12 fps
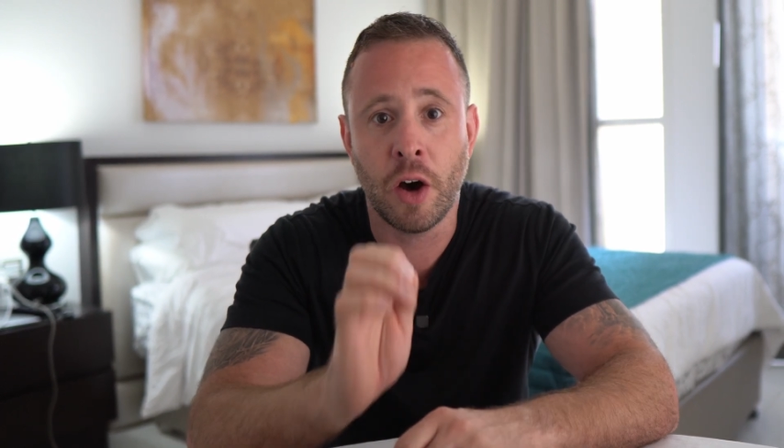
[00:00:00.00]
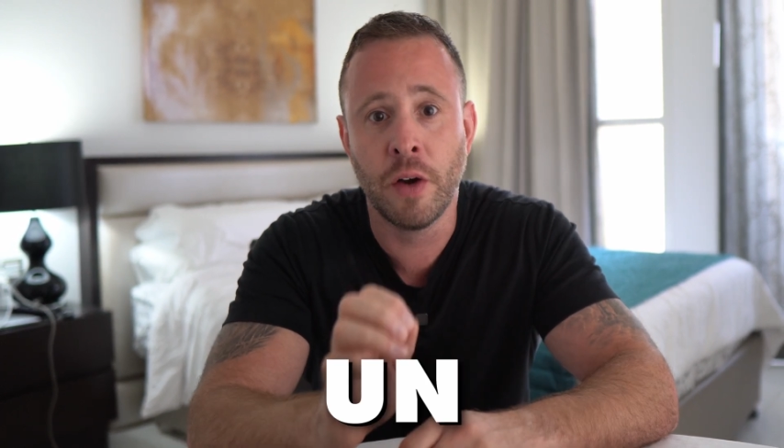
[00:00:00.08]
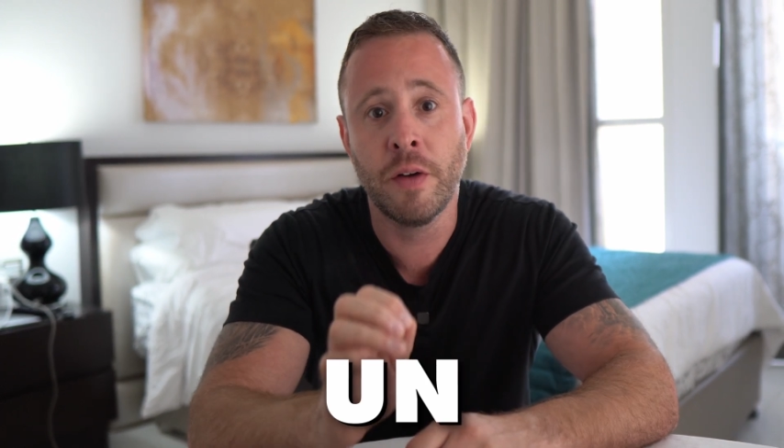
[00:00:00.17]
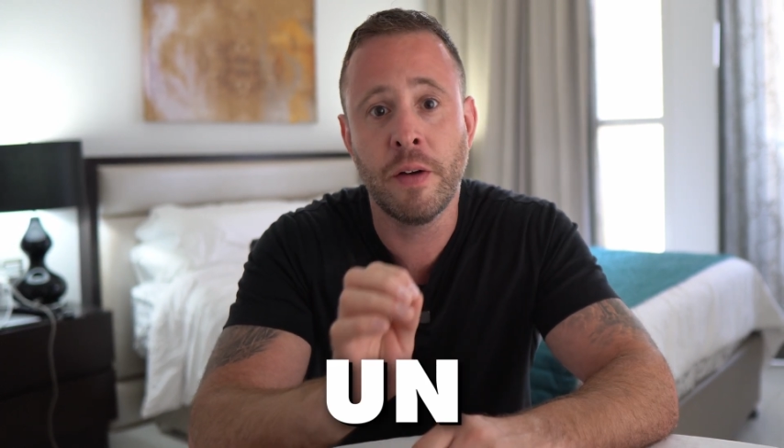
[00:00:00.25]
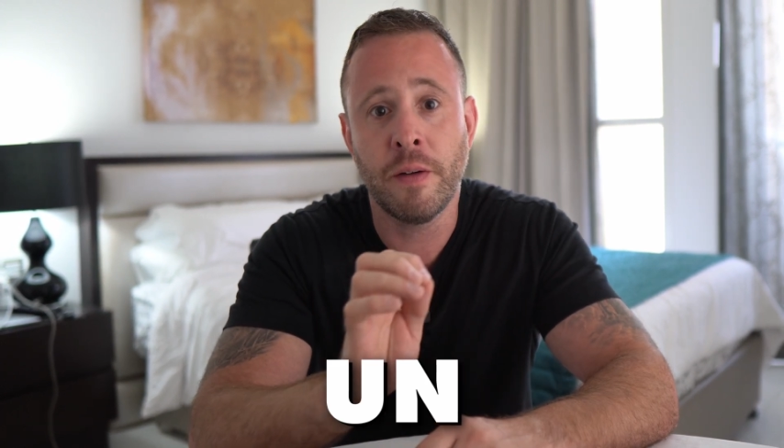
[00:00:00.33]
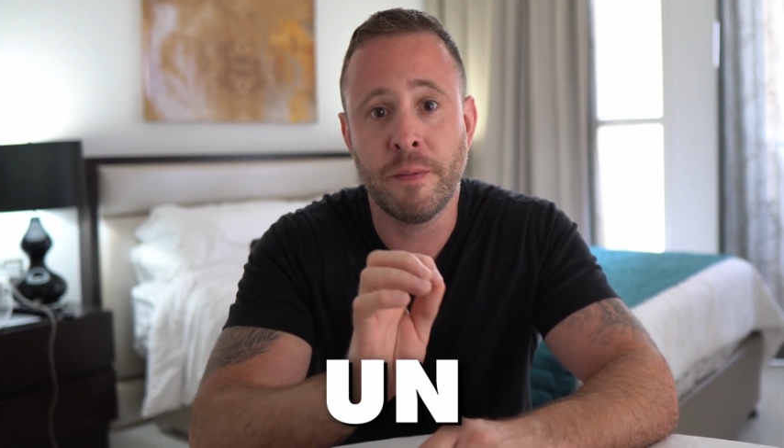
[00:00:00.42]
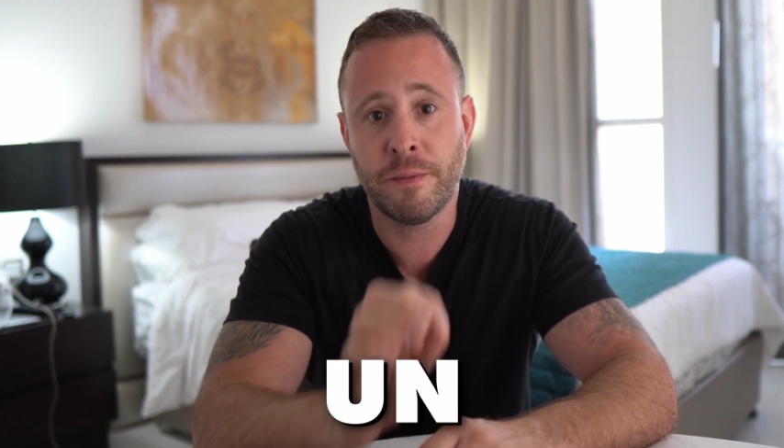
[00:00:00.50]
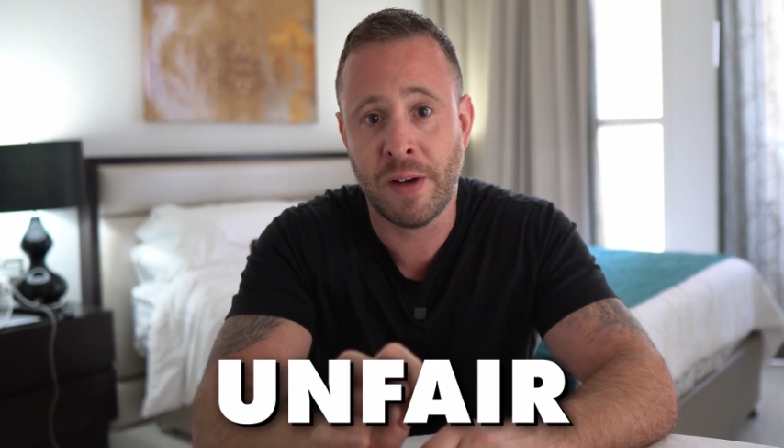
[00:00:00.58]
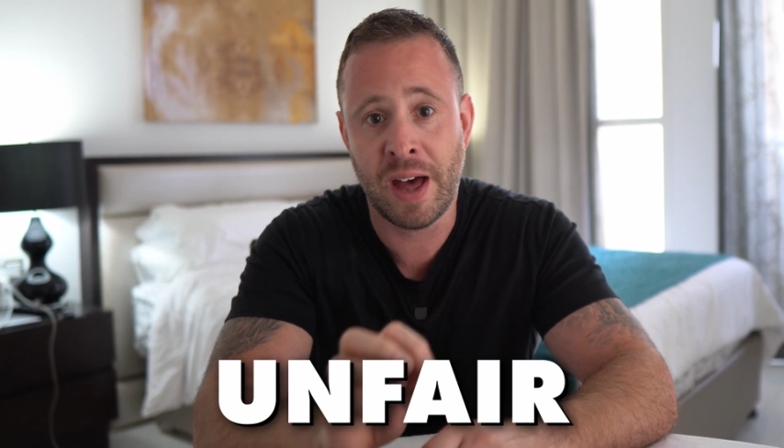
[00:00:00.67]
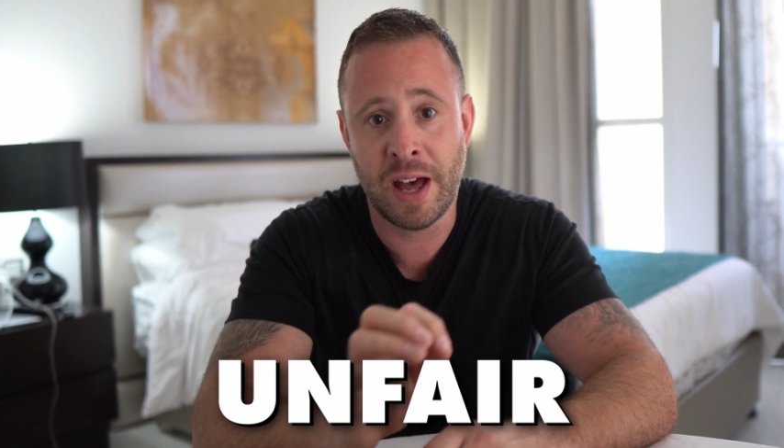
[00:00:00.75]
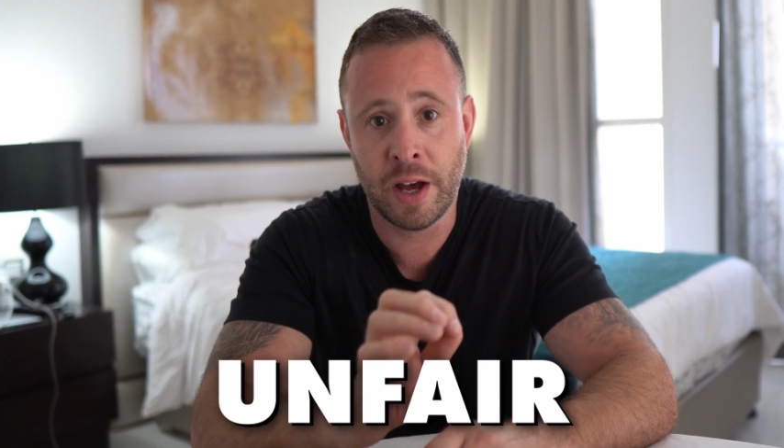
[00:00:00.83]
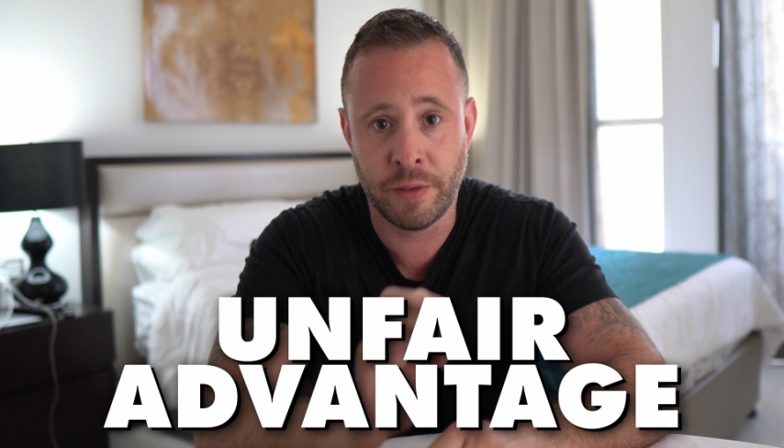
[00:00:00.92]

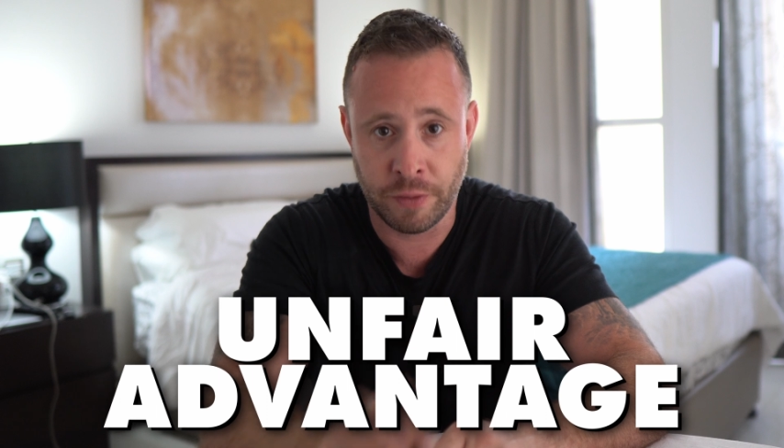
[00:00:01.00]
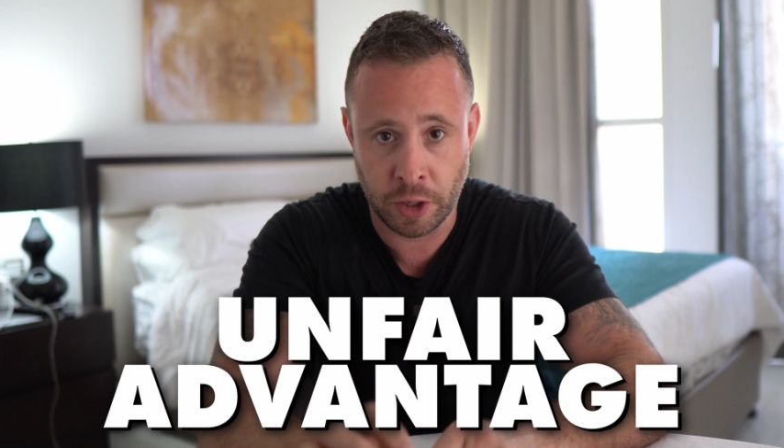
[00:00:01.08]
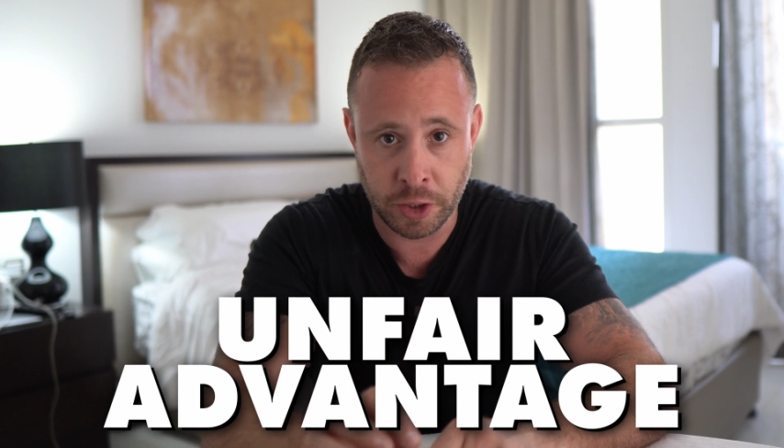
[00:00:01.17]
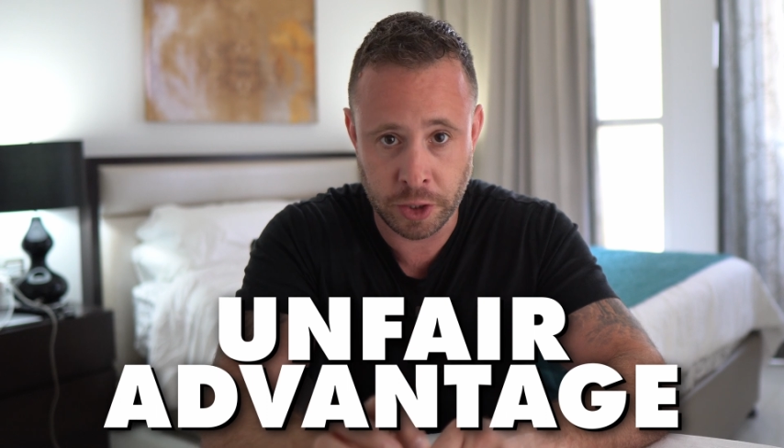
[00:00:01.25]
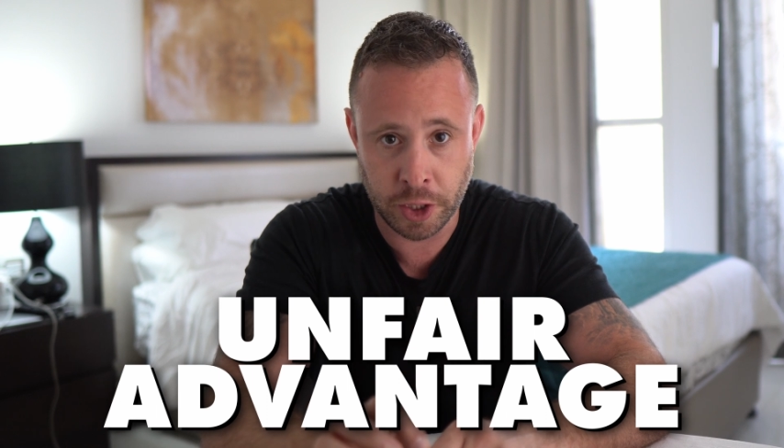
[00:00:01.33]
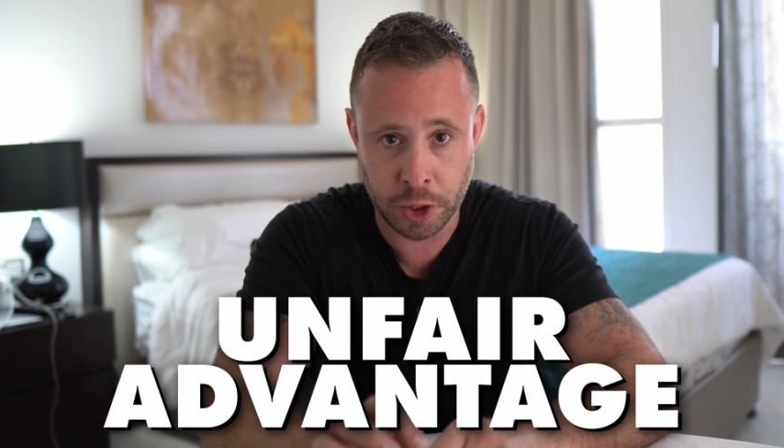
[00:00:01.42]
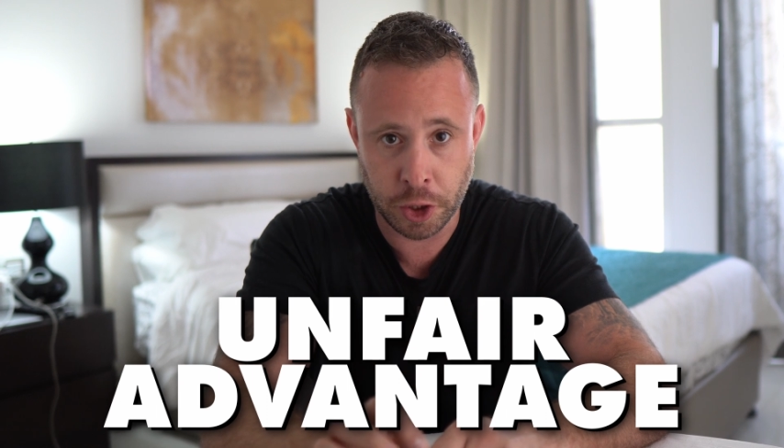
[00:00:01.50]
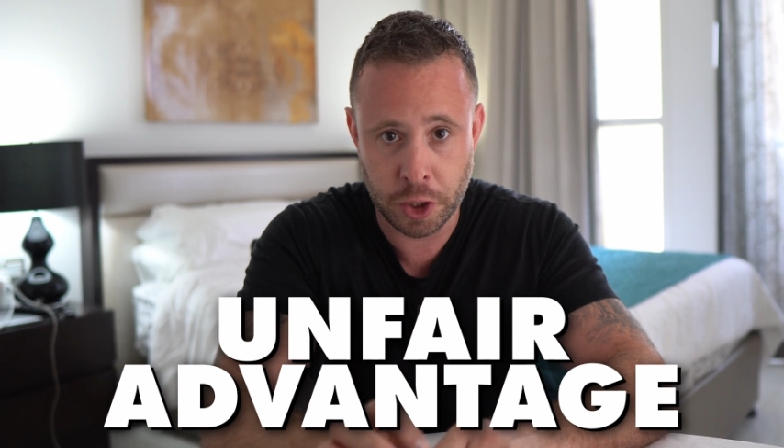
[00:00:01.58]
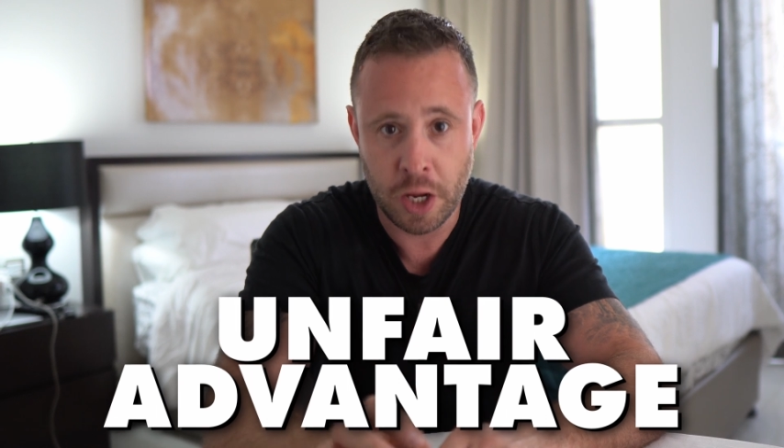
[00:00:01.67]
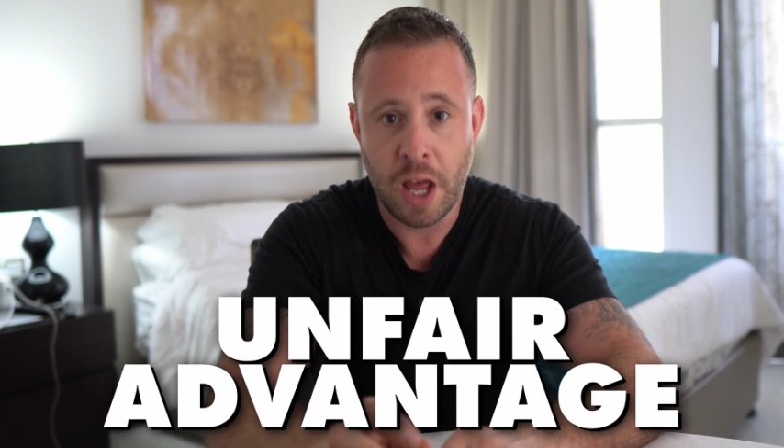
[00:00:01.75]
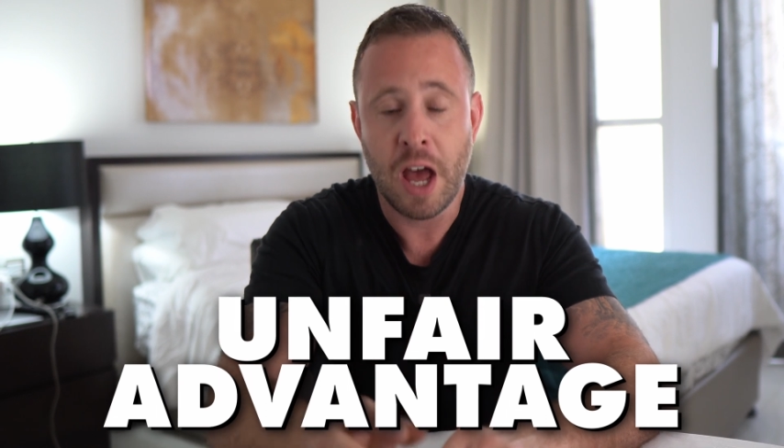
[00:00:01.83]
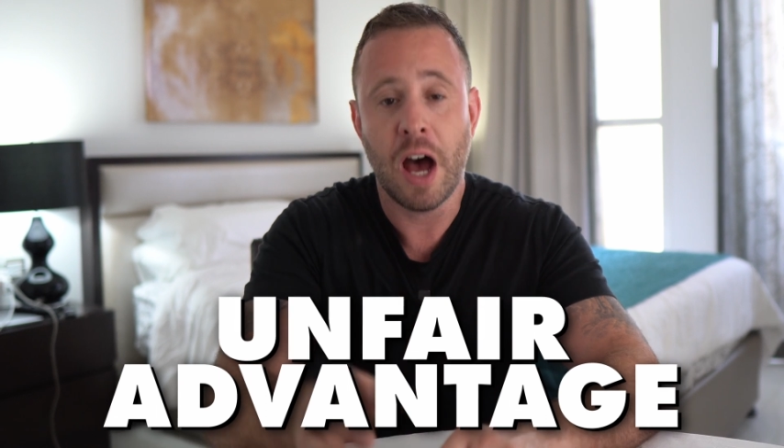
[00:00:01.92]
unfair advantage.